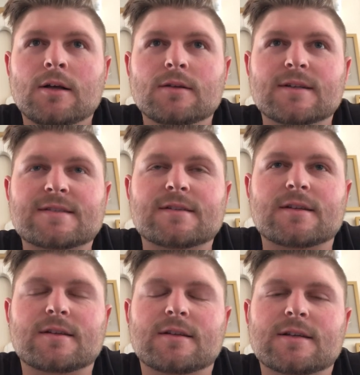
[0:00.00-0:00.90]

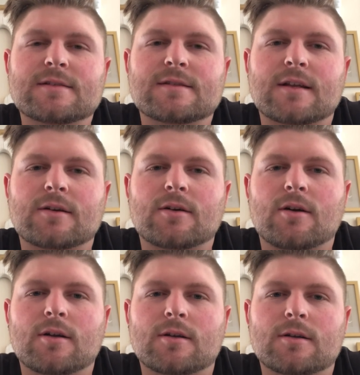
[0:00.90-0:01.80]
listening to this that are
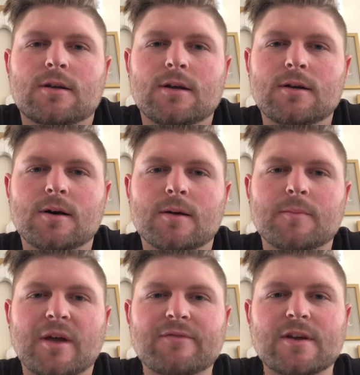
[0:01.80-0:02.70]
on
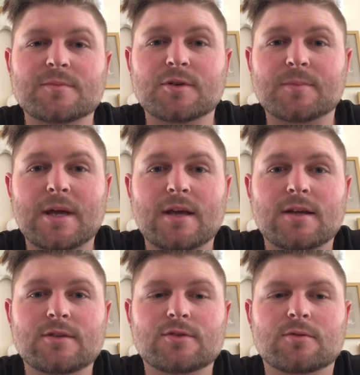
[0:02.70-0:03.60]
my Facebook
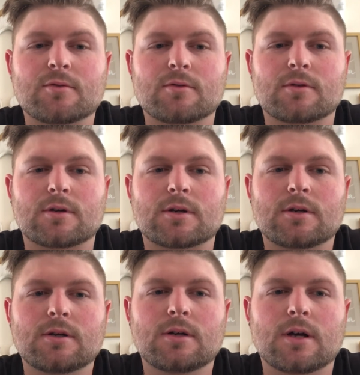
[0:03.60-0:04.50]
page or
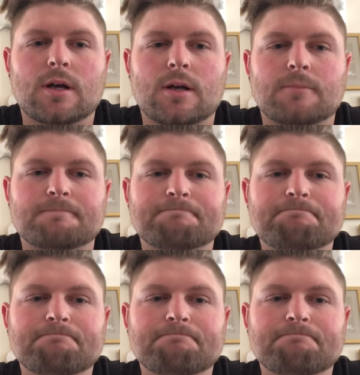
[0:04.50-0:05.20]
on